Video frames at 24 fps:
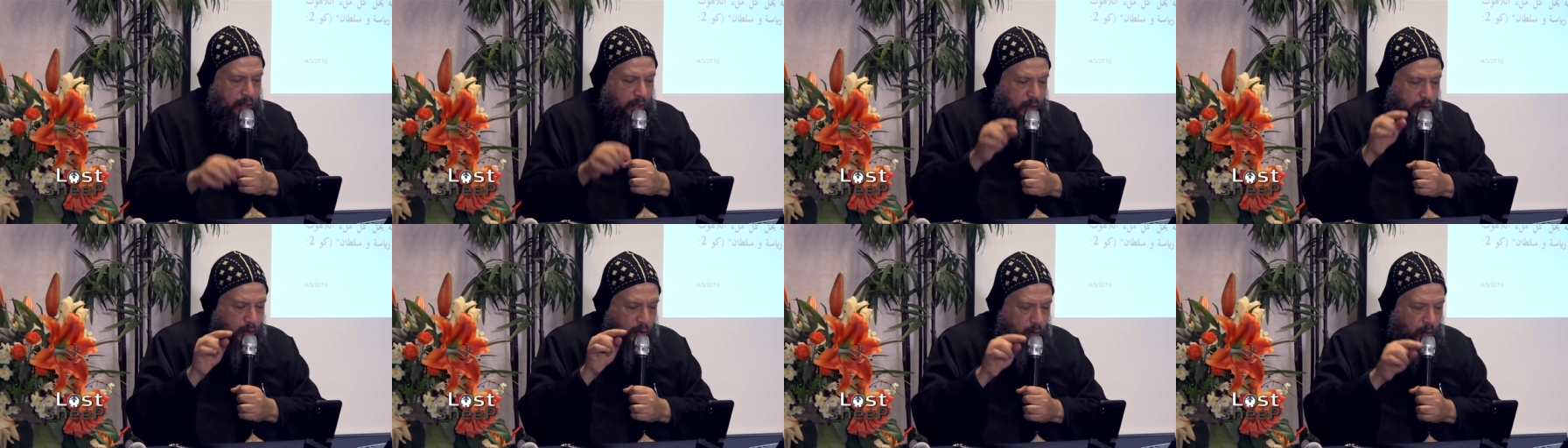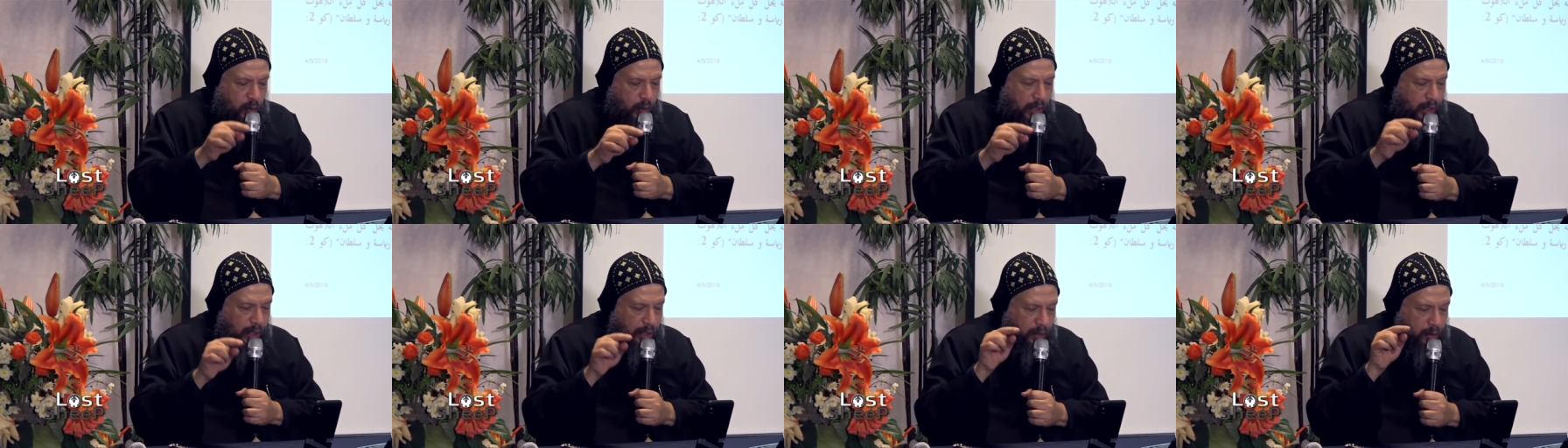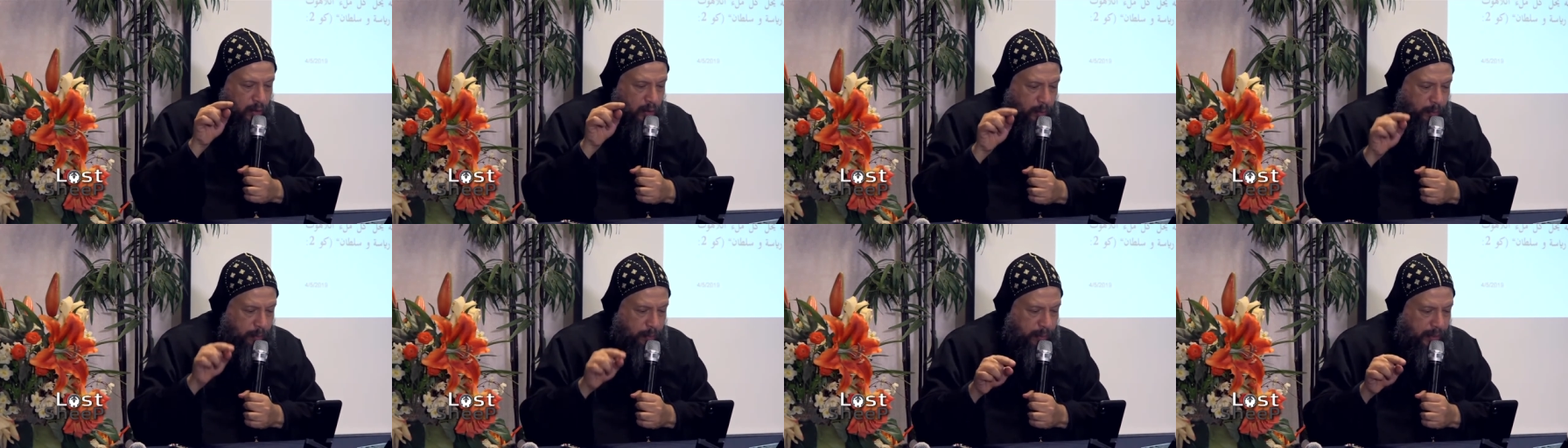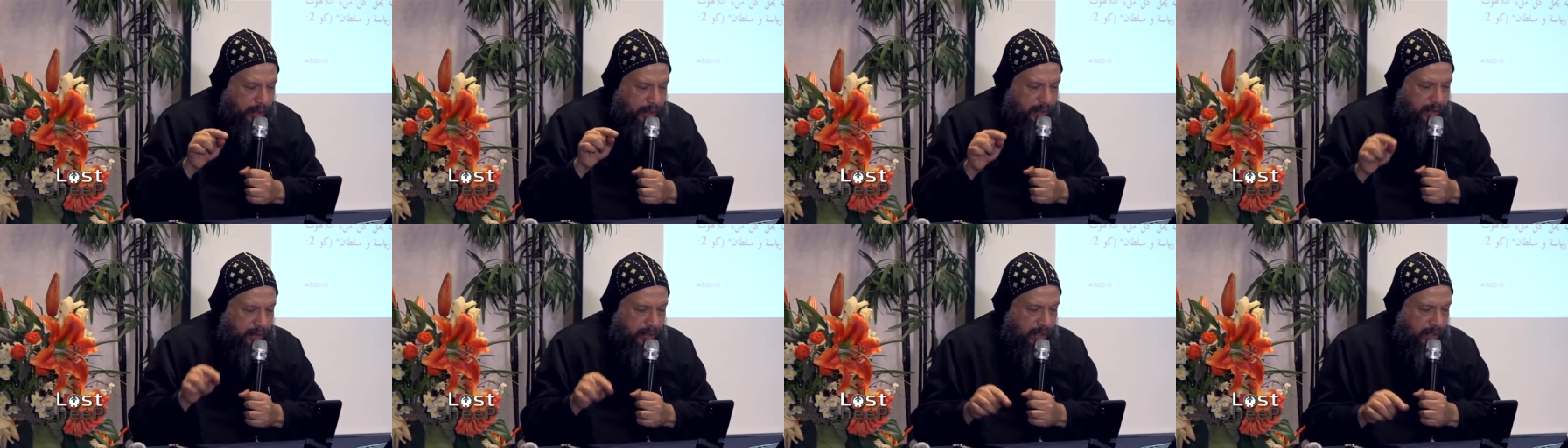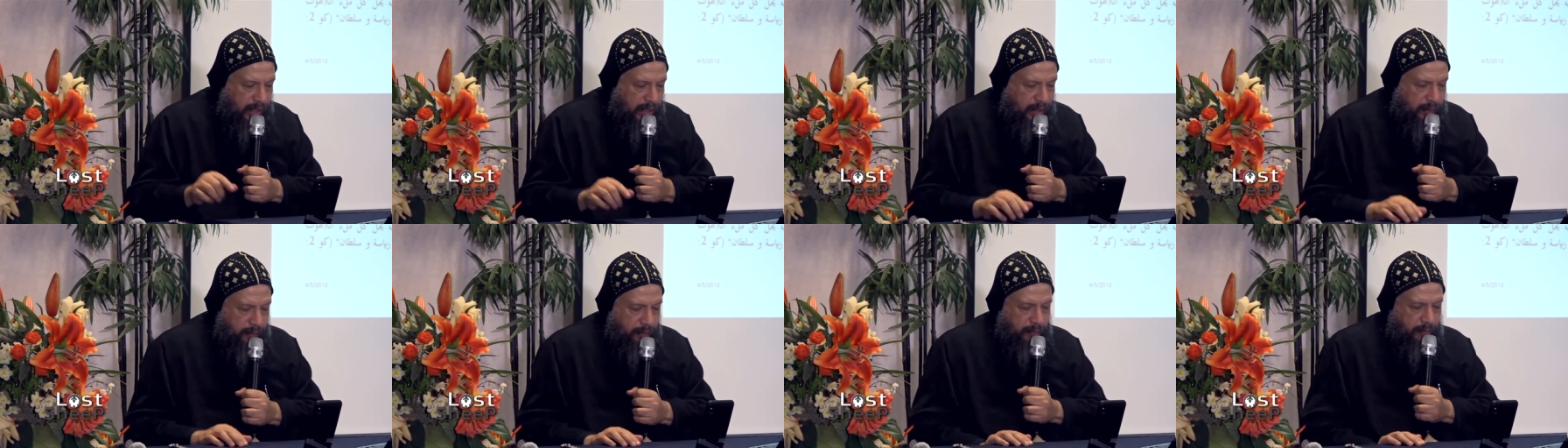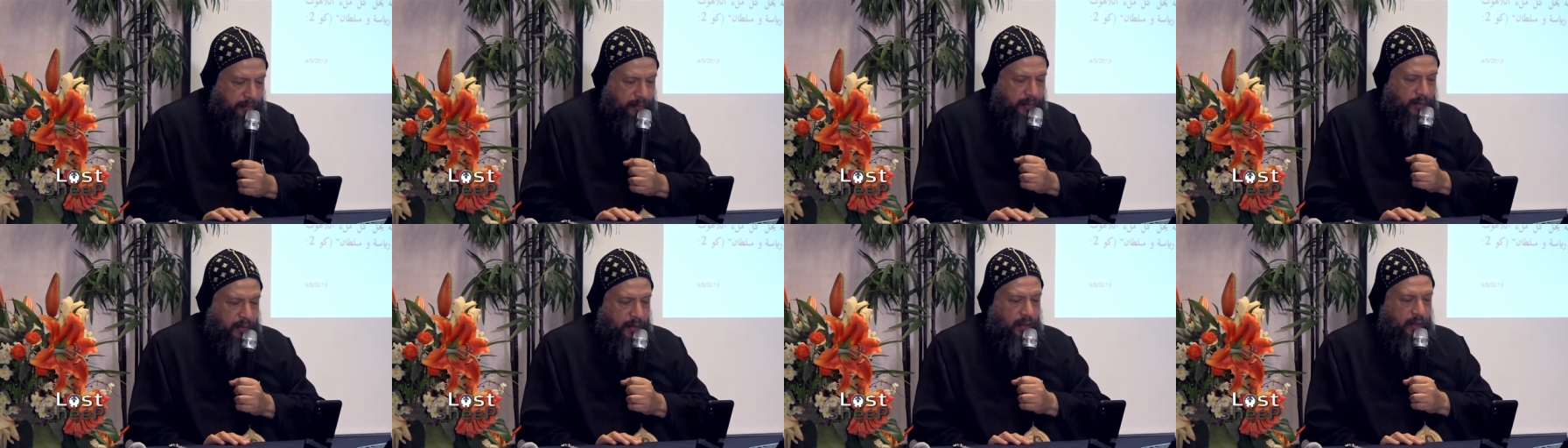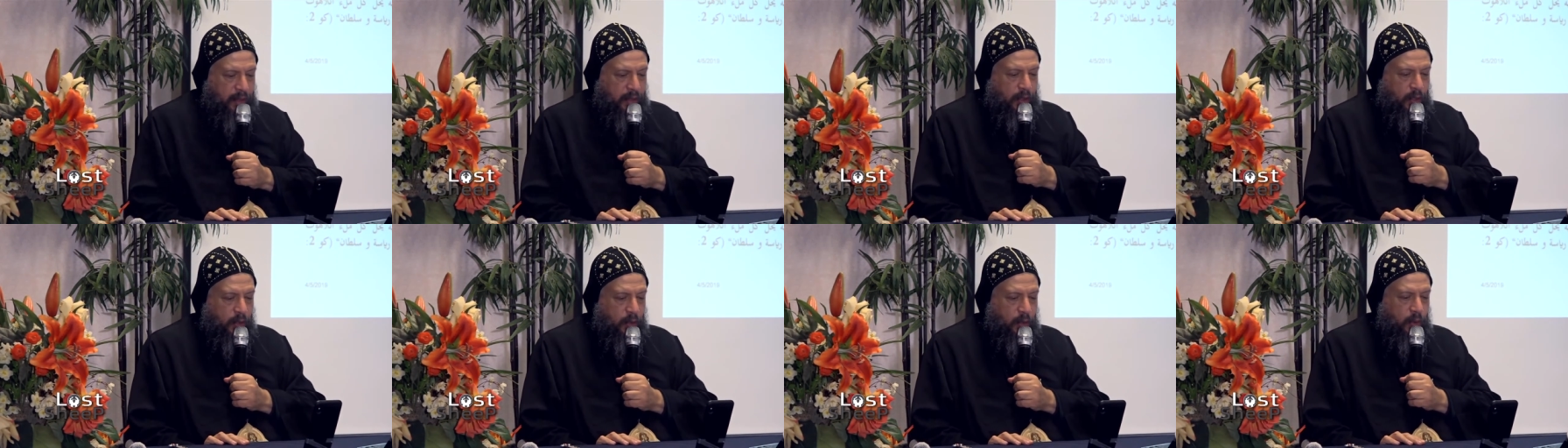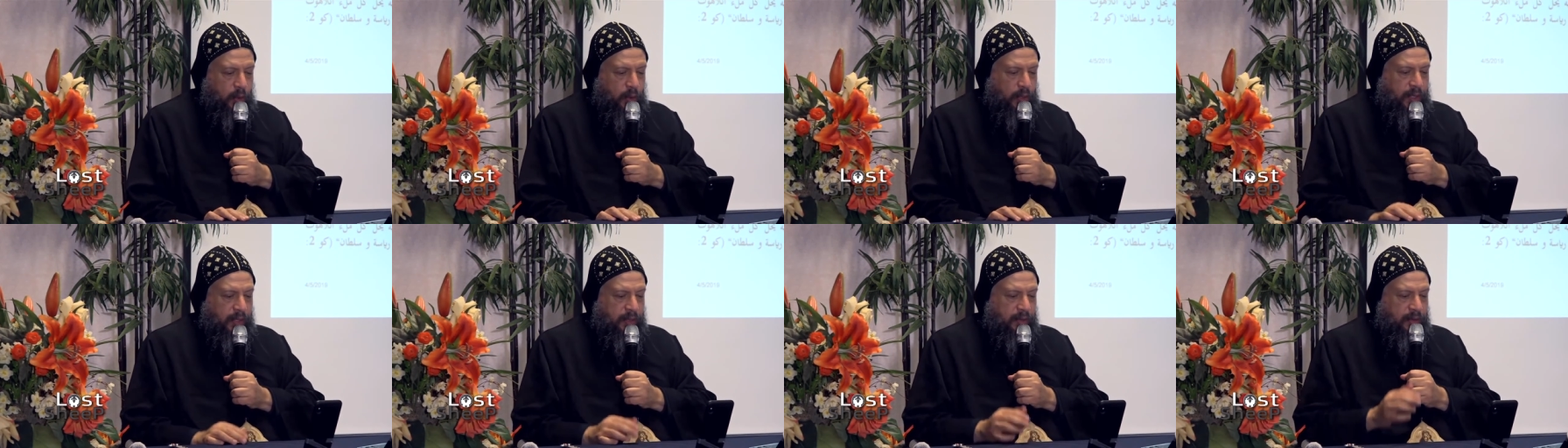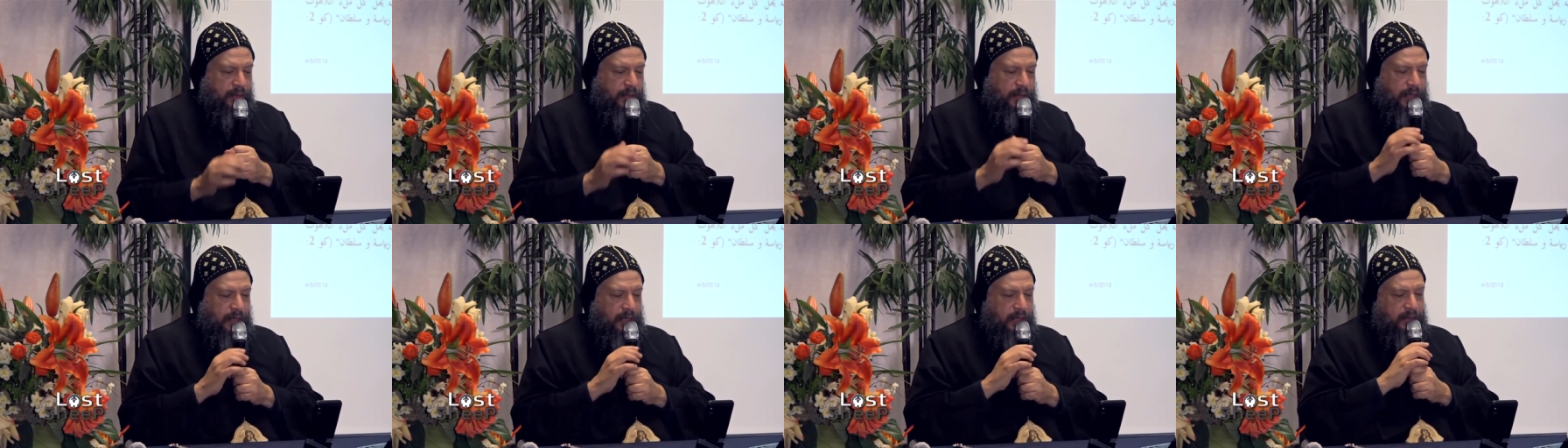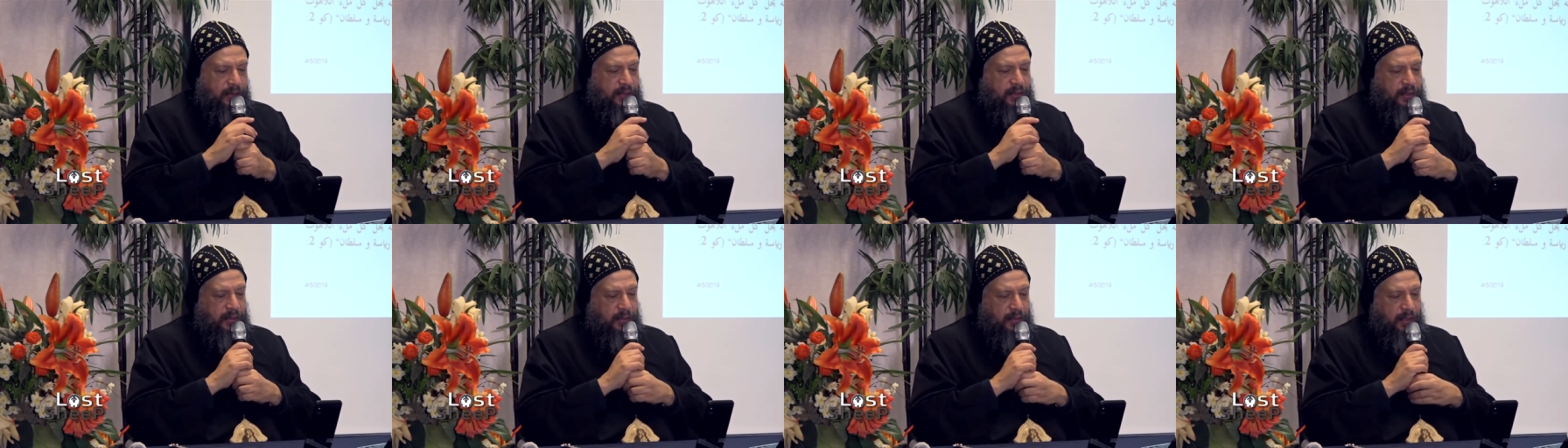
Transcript: You are complete in him, who is the head